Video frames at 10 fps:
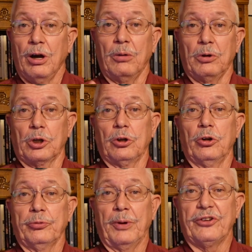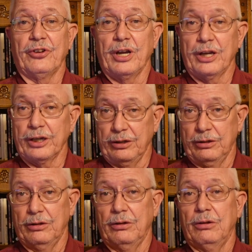I want to close by saying
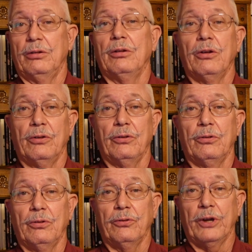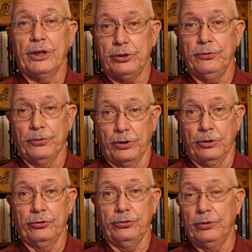thank you for
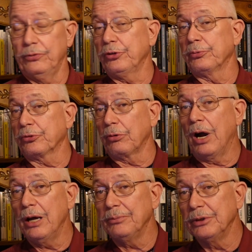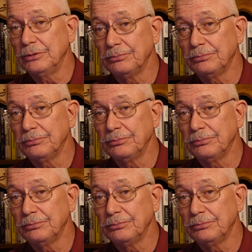those who have subscribed.